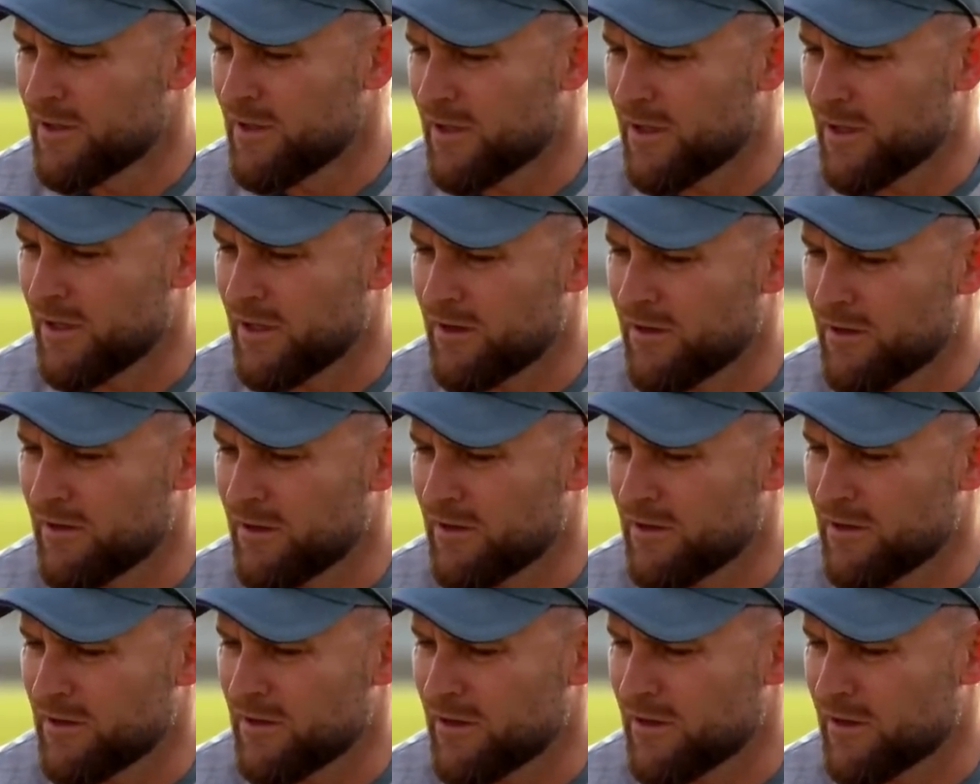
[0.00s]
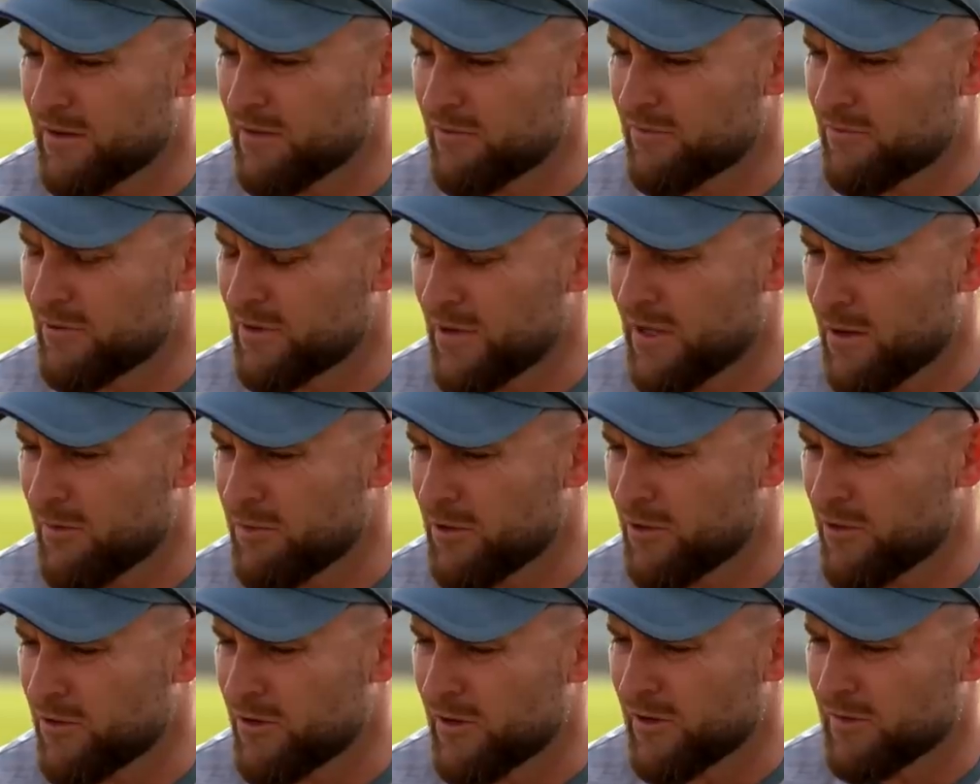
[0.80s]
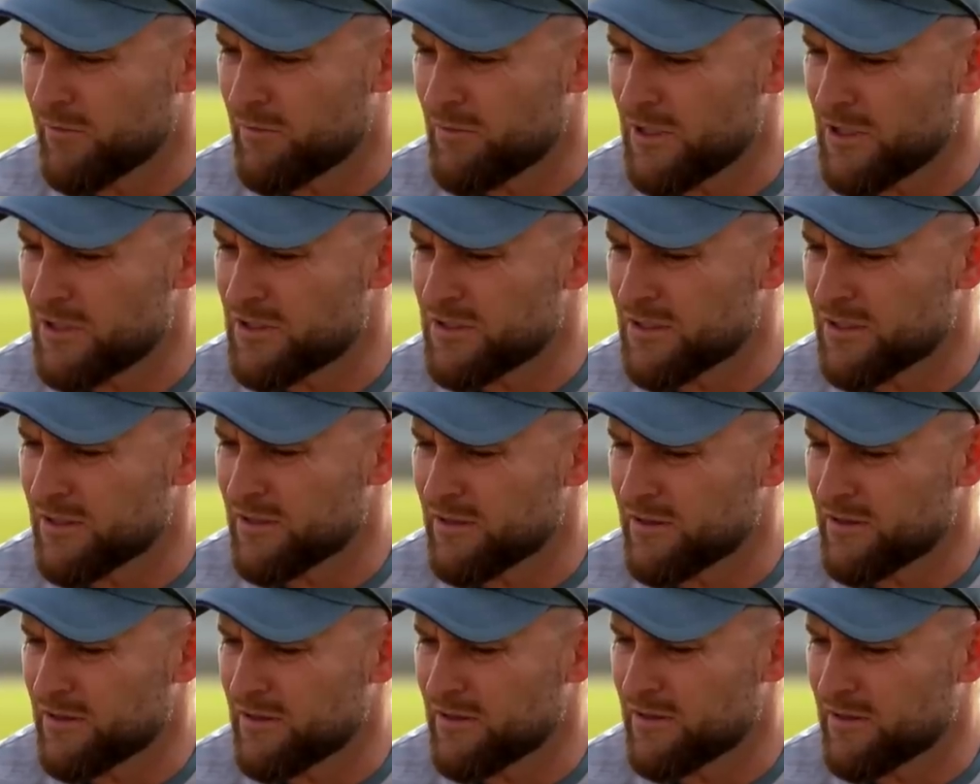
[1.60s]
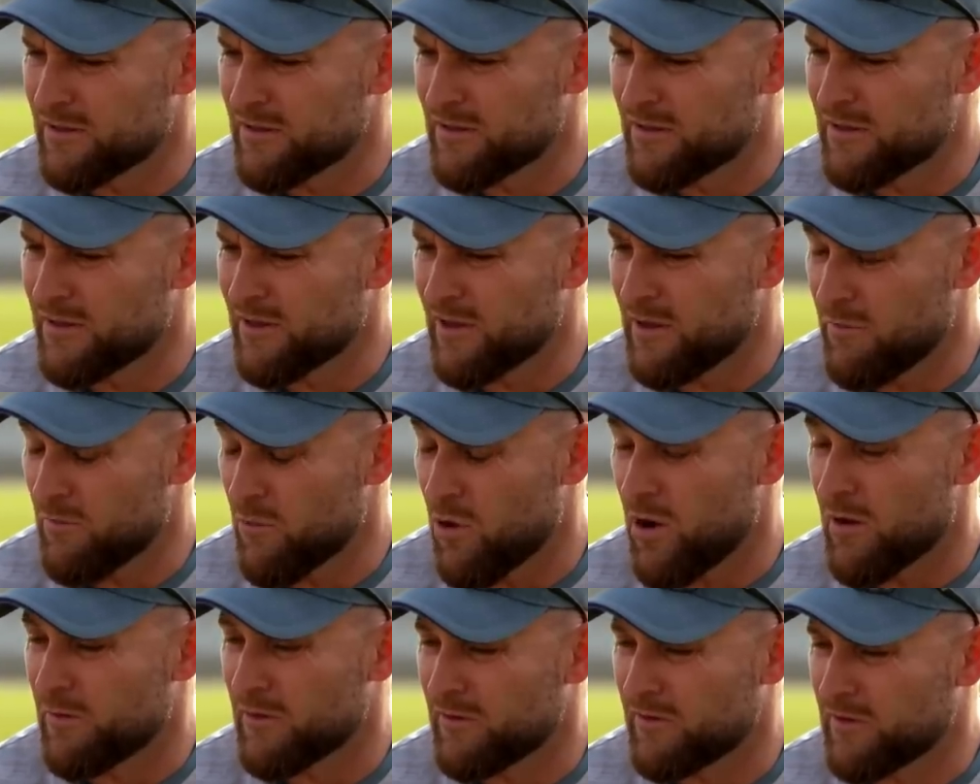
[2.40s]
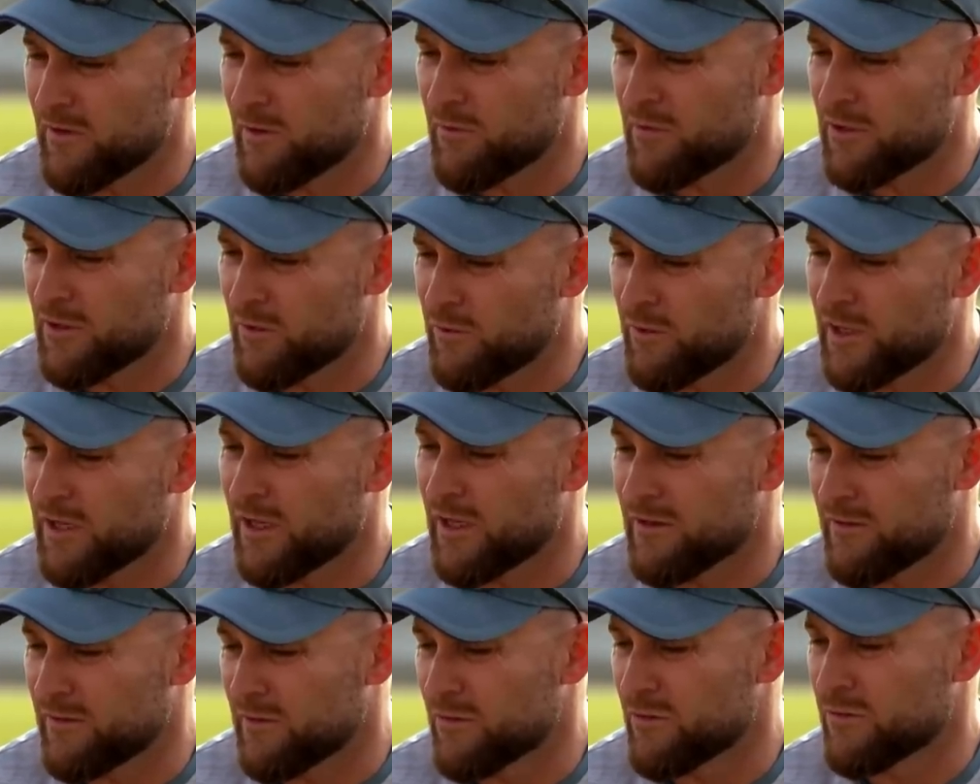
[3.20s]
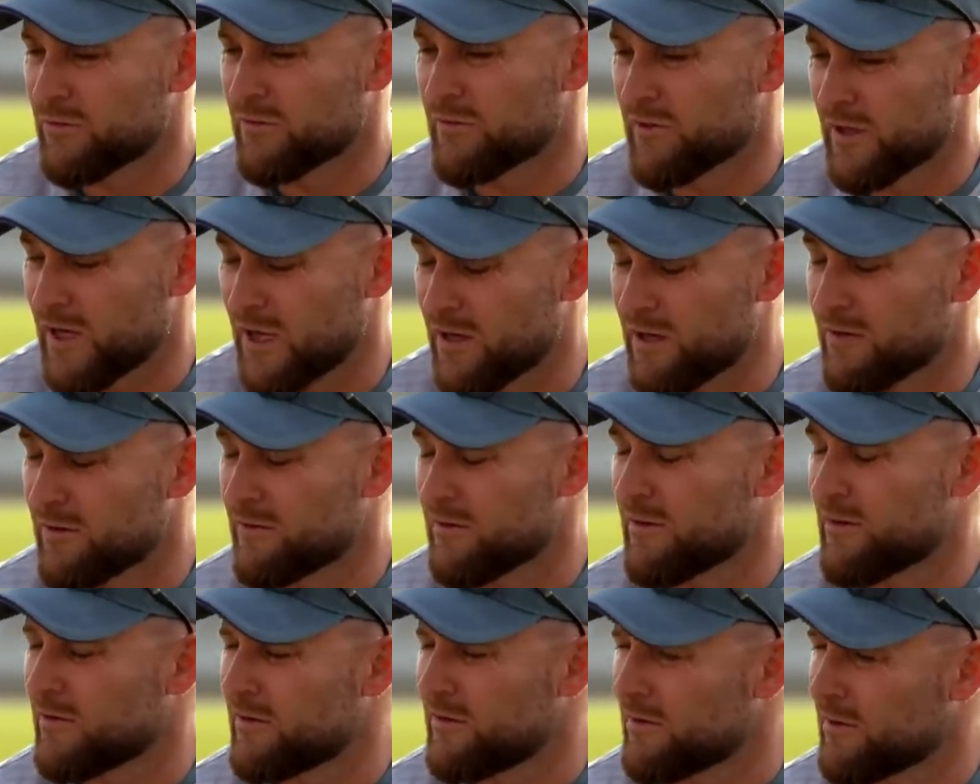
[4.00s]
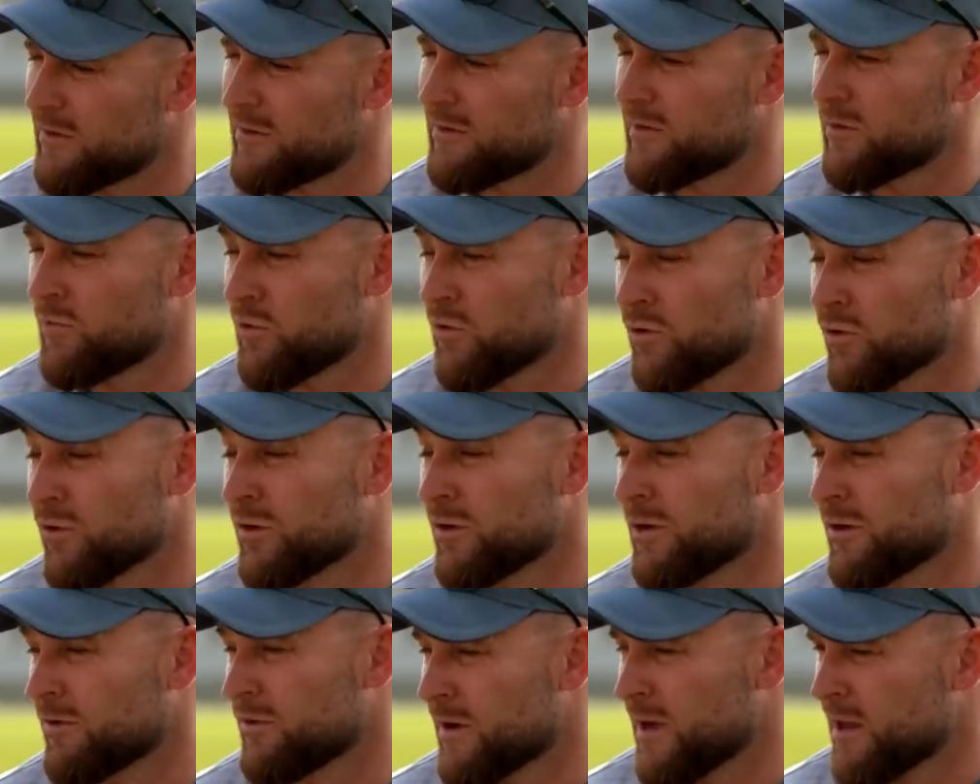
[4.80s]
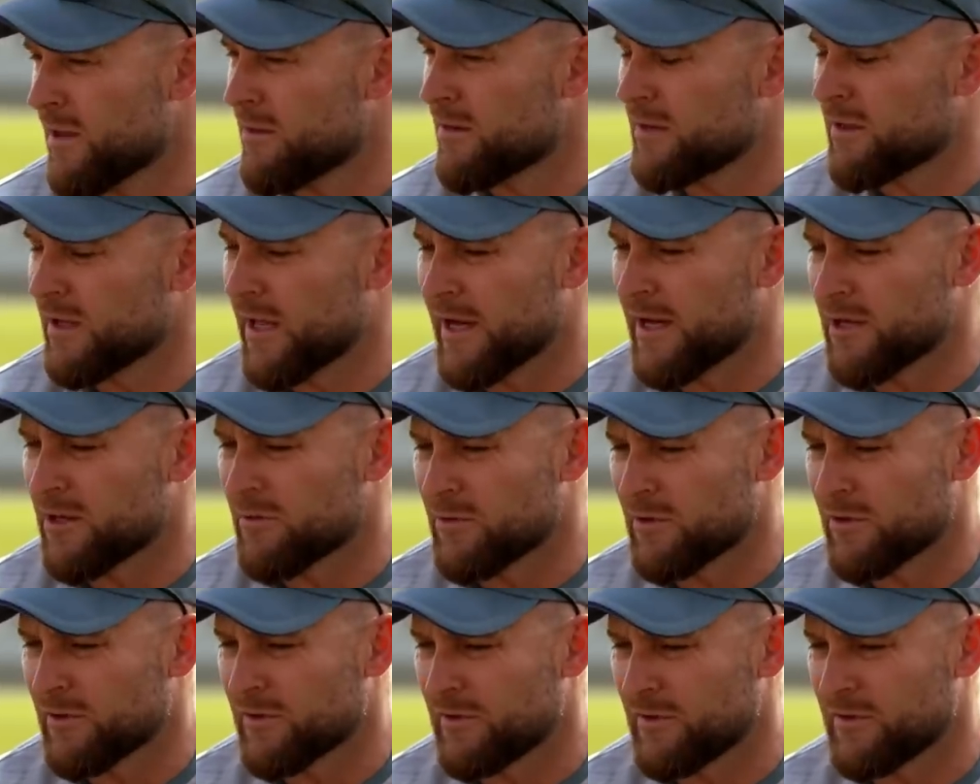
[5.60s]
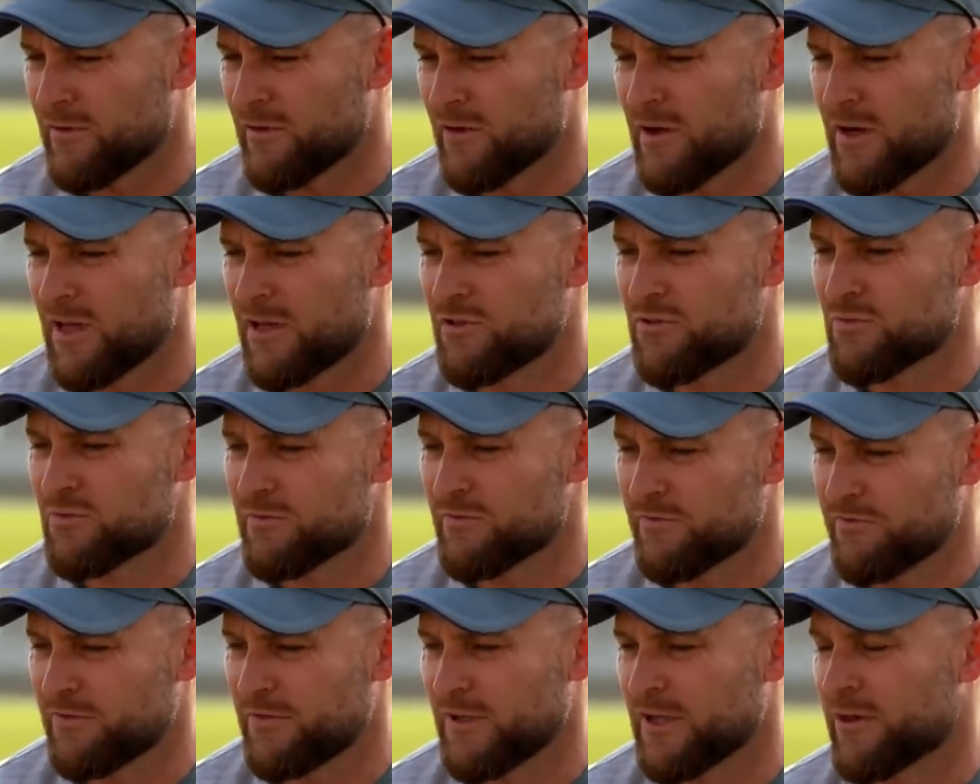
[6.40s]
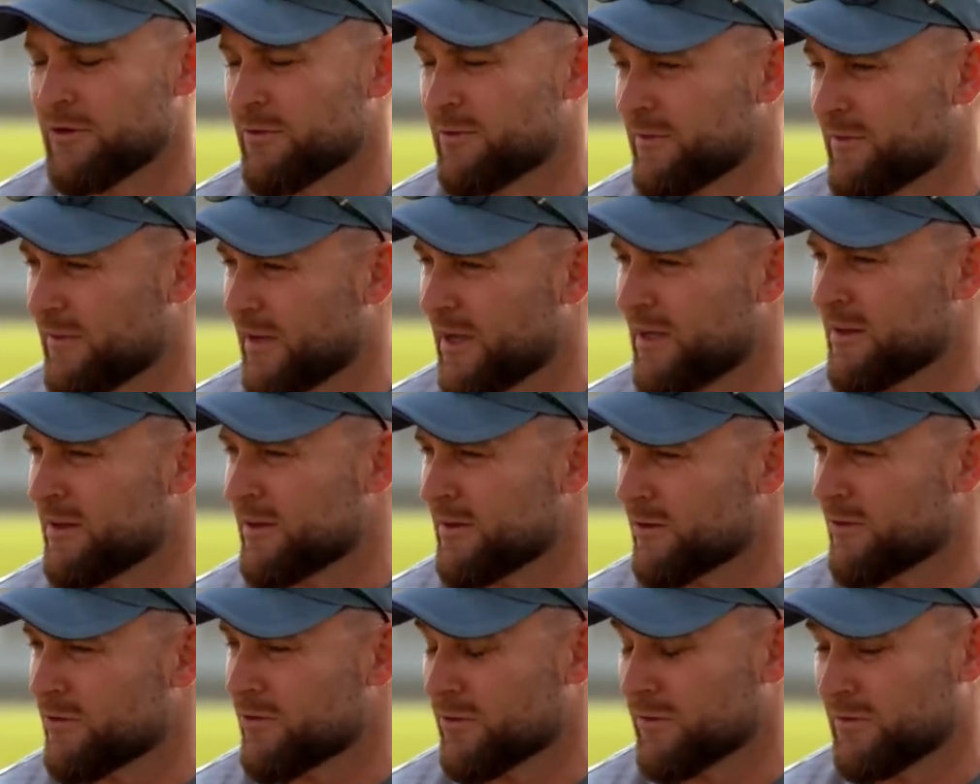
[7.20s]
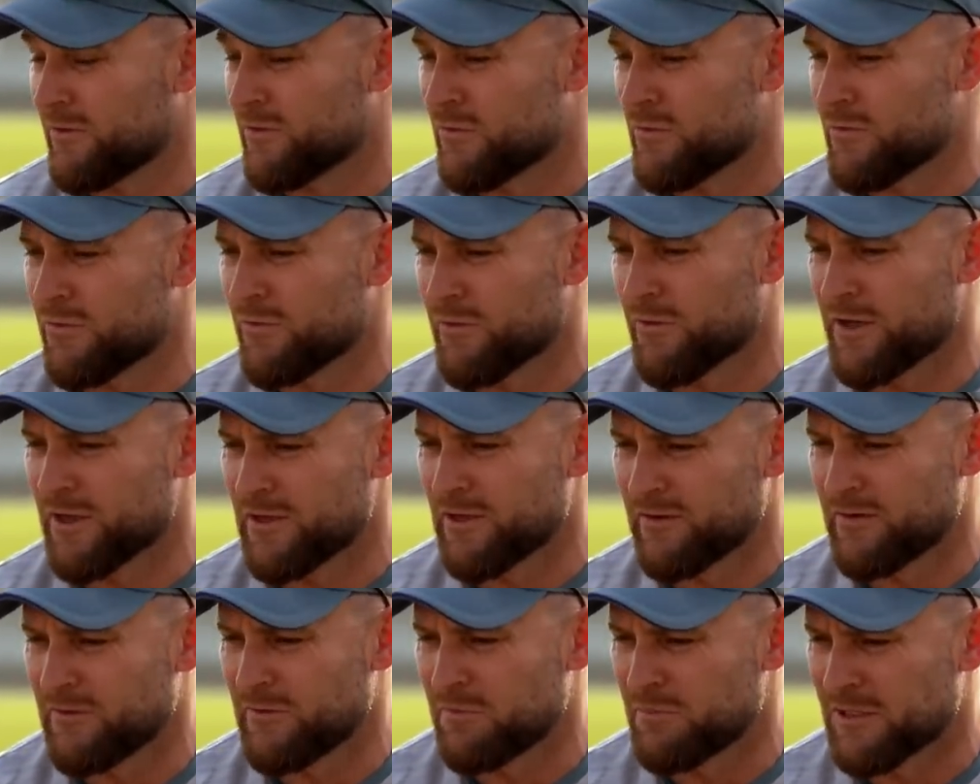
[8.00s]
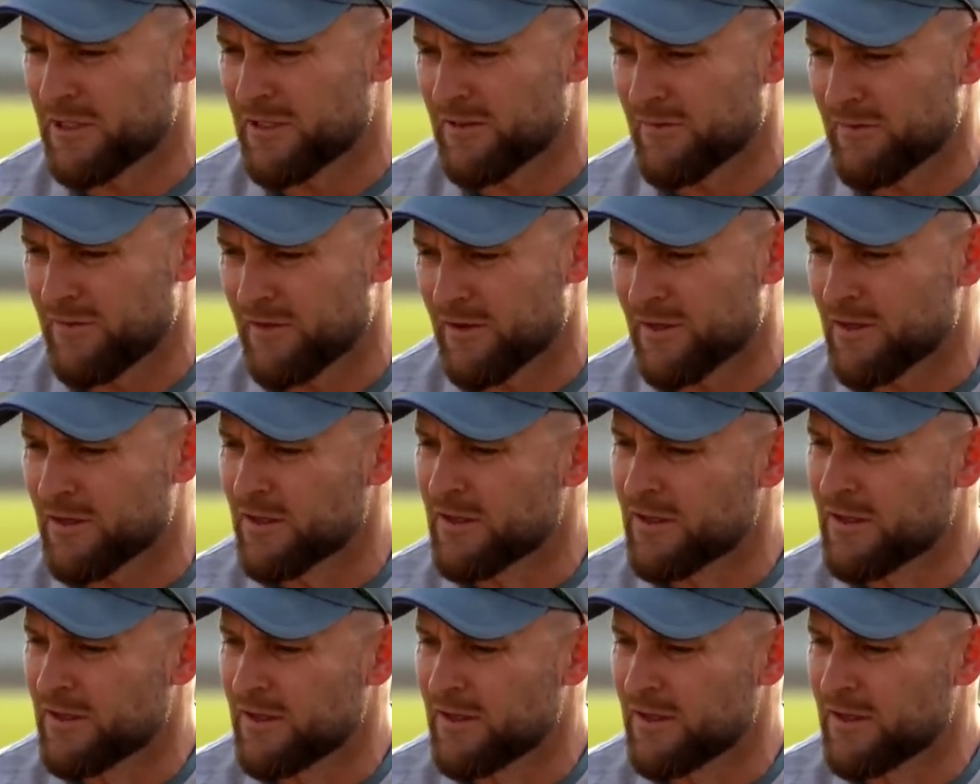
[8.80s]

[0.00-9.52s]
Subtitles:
you know, a couple of guys mentioned that he might be someone that we need to look to get into the system earlier rather than later, because he's got natural flair and talent across all three disciplines, and